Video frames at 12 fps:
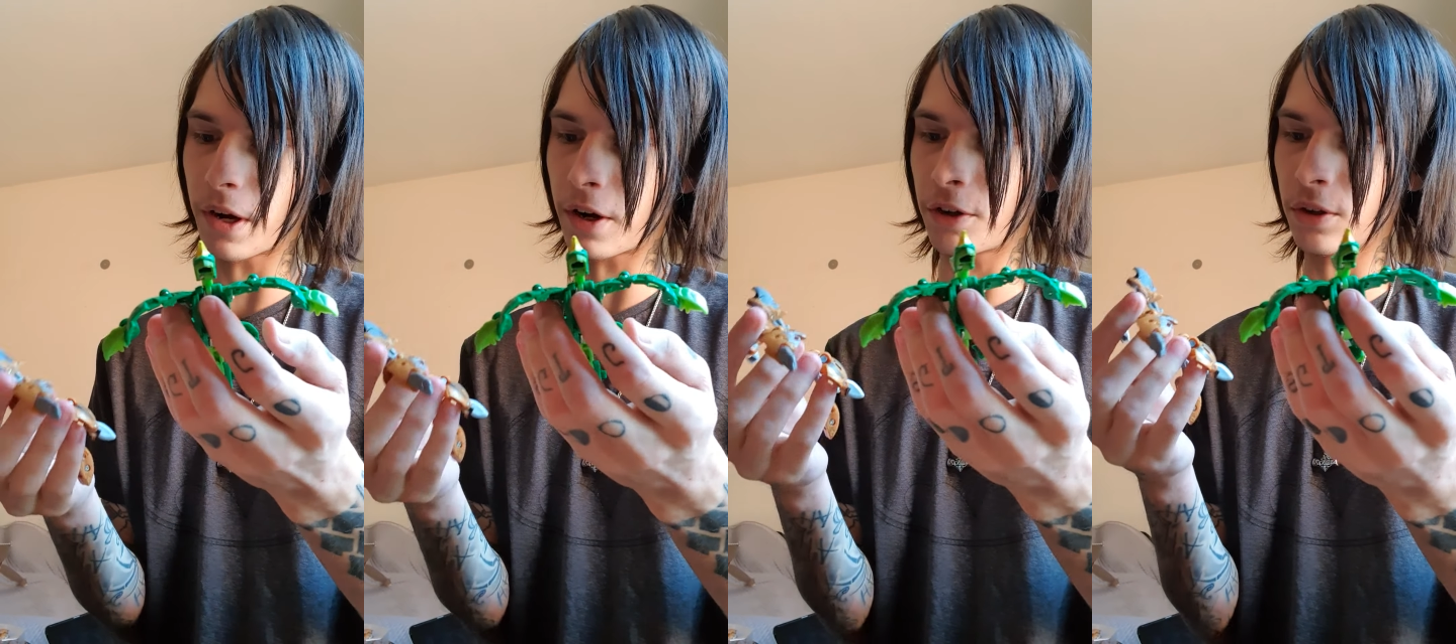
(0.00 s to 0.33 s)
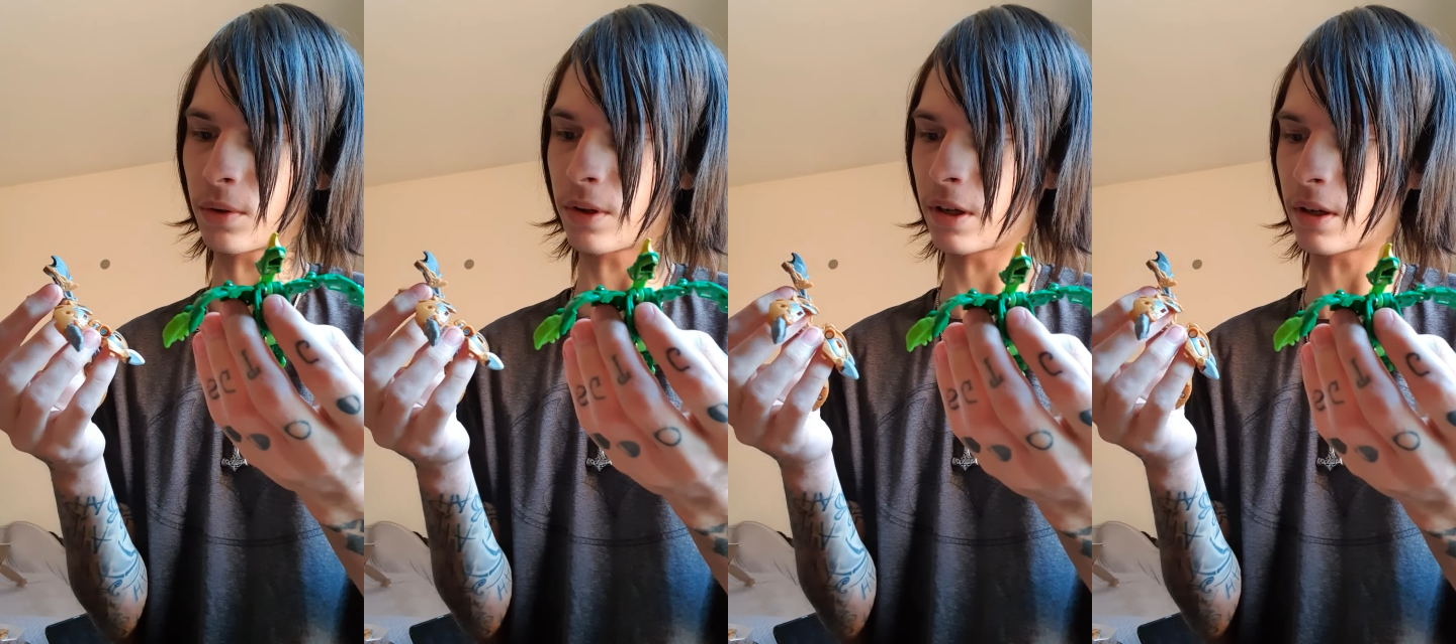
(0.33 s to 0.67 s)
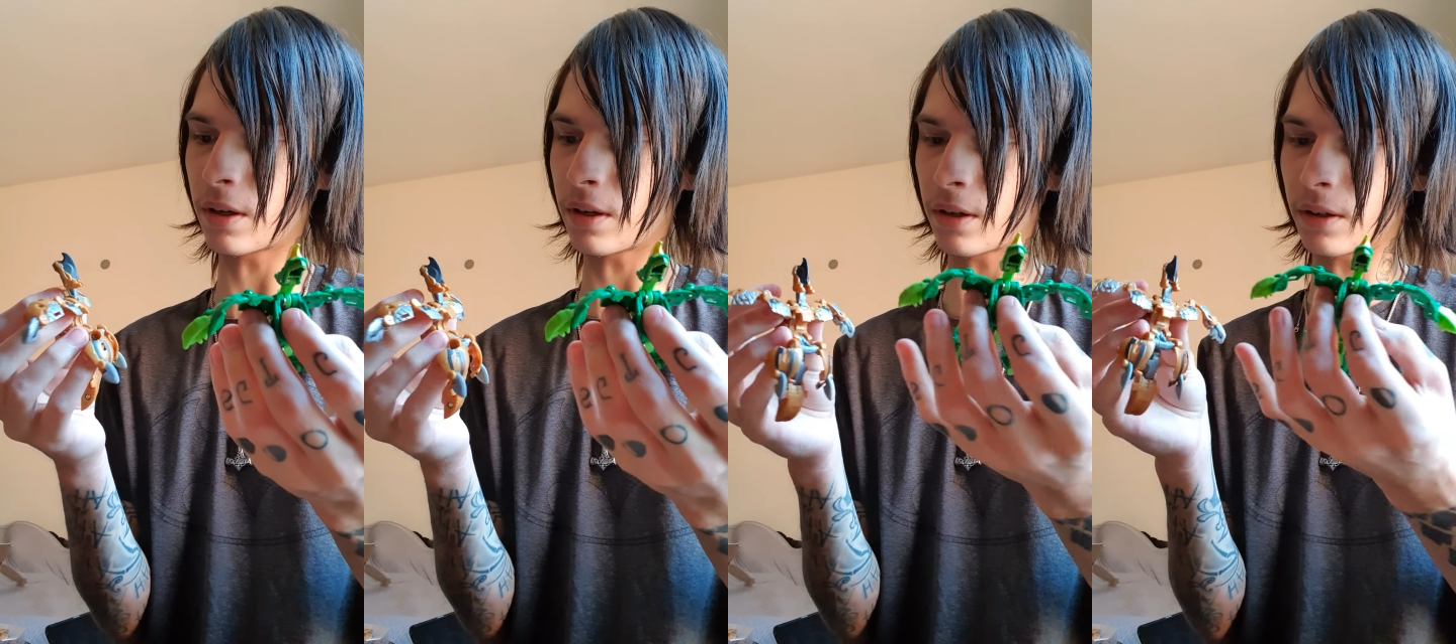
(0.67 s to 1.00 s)
I do the
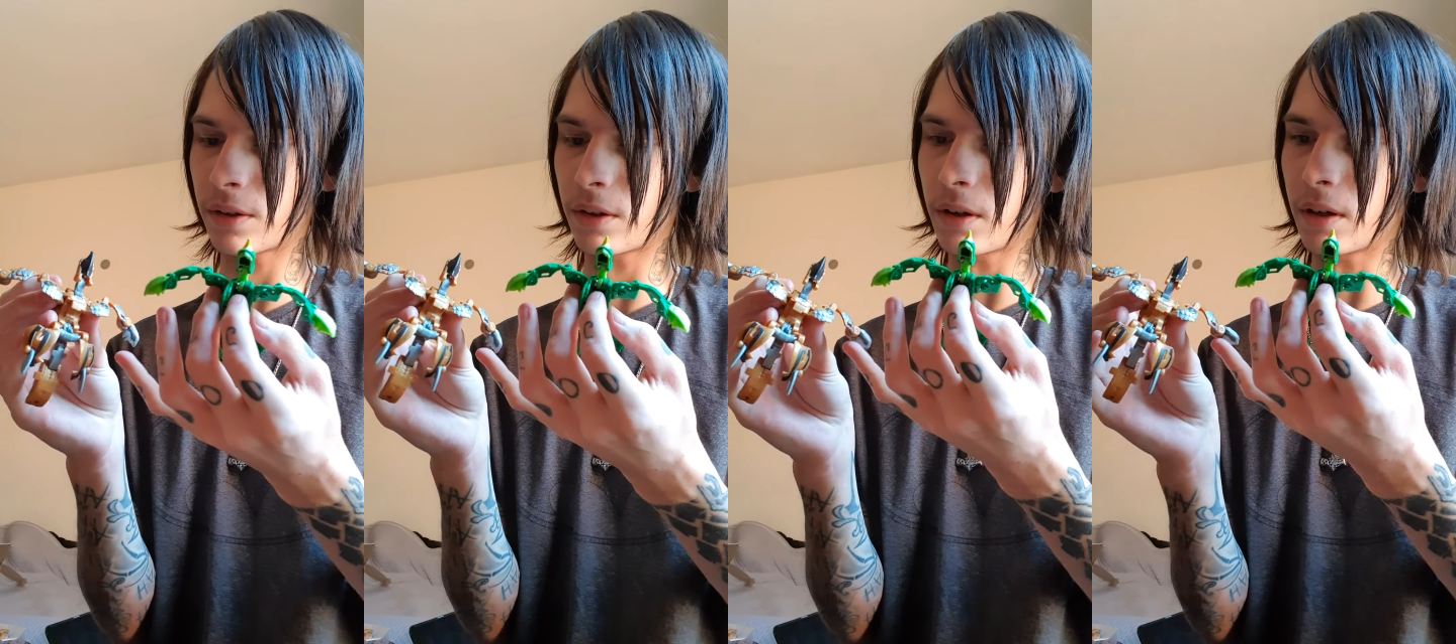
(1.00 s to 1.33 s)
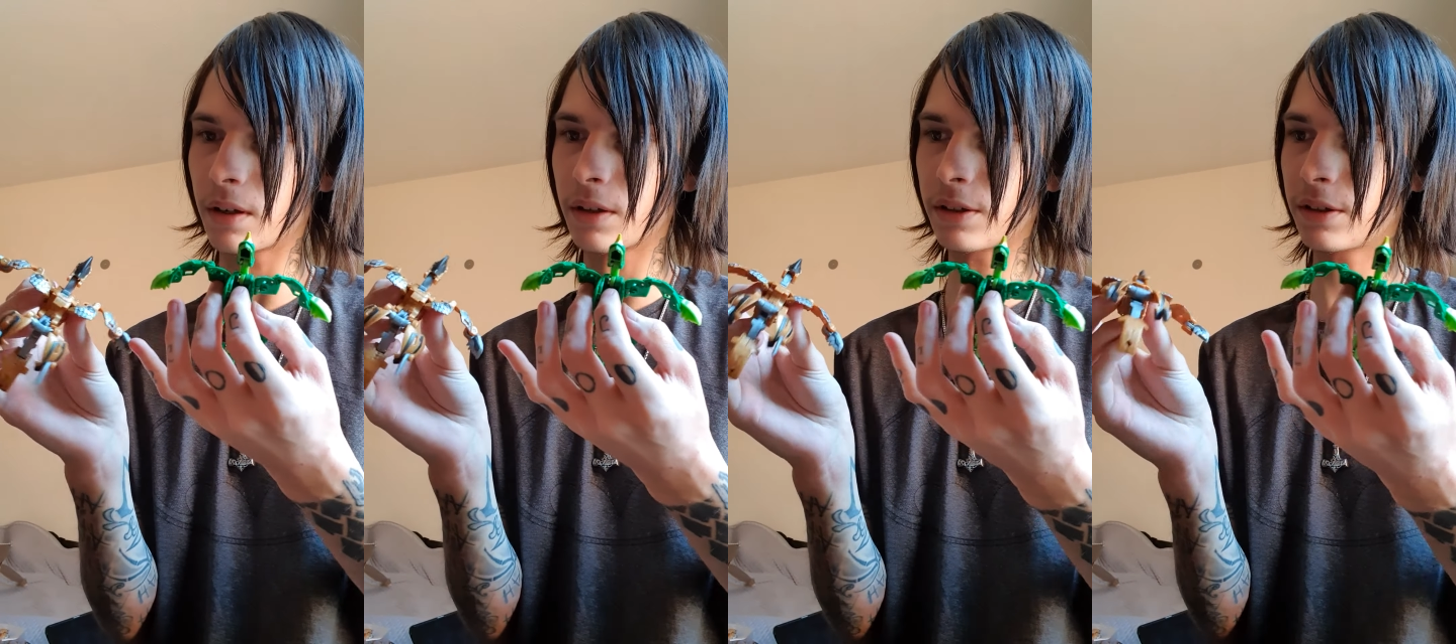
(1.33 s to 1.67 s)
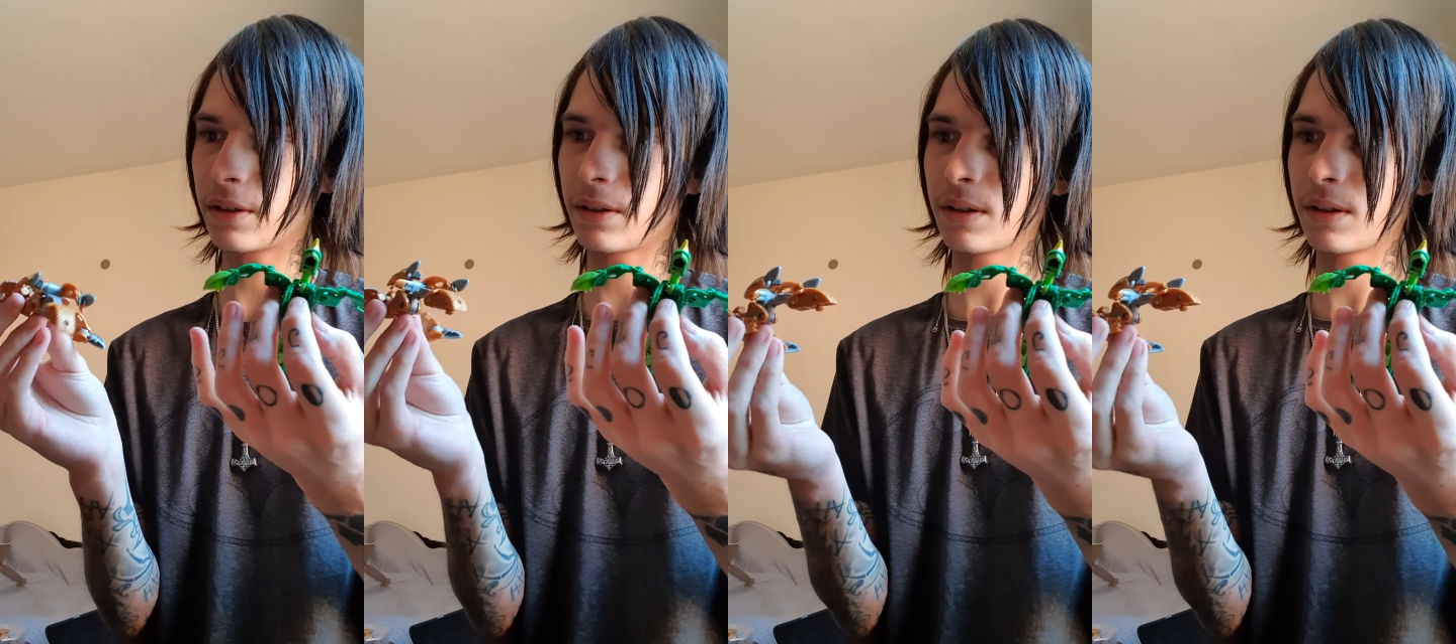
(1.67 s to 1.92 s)
uh, the Aurelus.